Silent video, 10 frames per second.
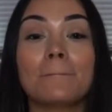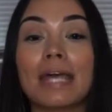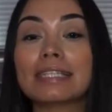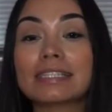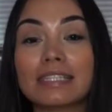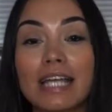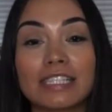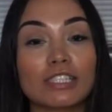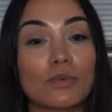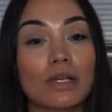Basically, I
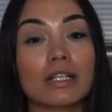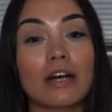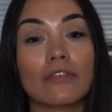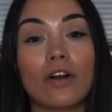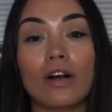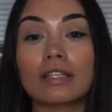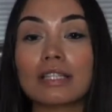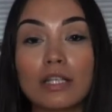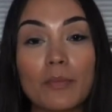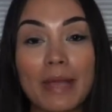just want to cover all the
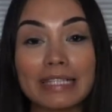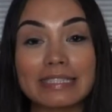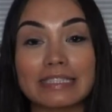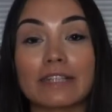little basics